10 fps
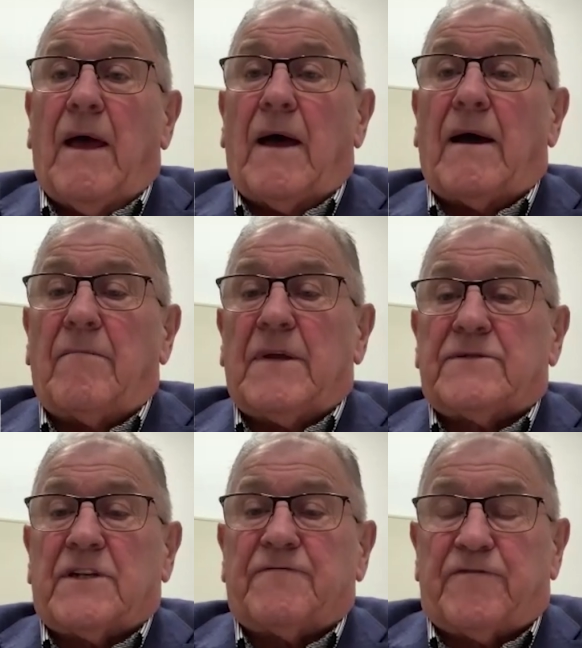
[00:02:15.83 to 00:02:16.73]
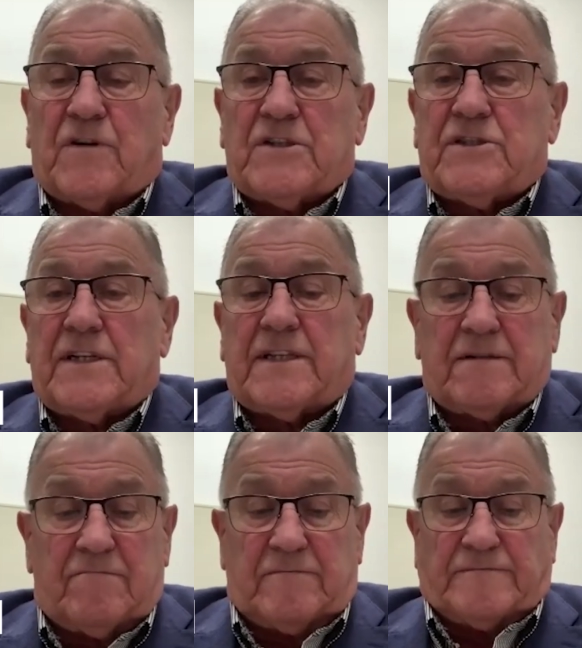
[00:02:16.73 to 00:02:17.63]
Um, it's unfortunate that,
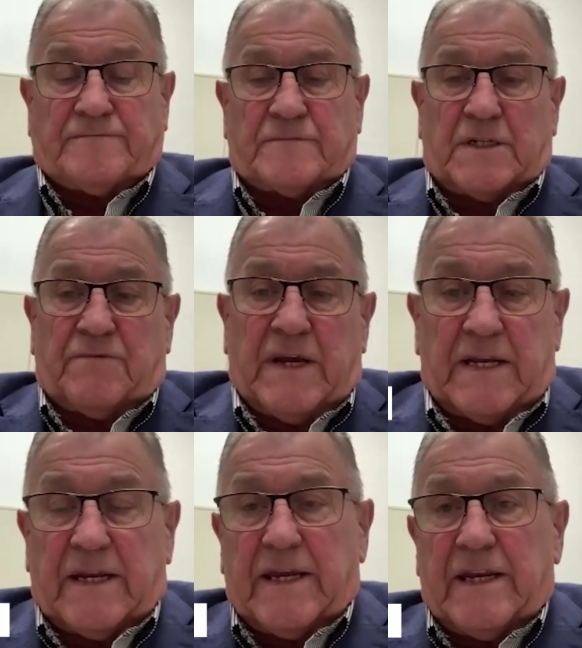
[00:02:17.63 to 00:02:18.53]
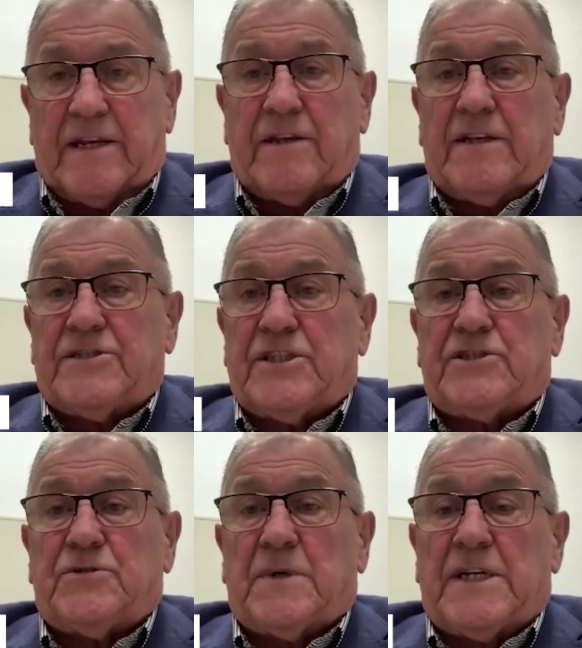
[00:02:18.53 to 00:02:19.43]
that we had to get into this
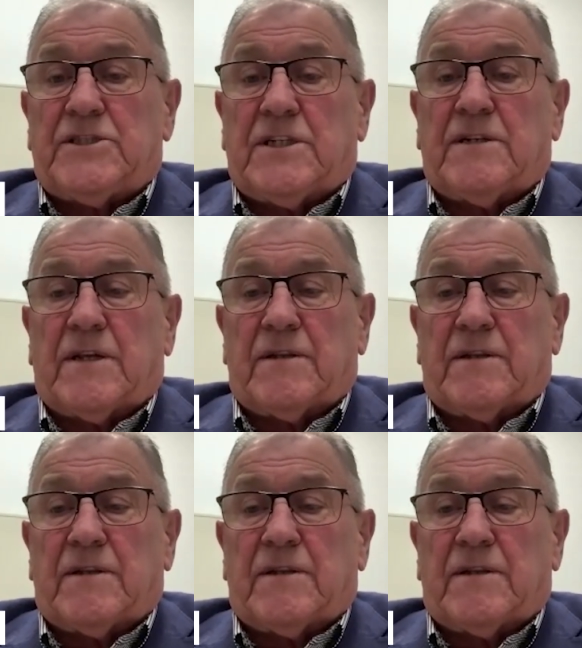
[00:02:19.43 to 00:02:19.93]
situation and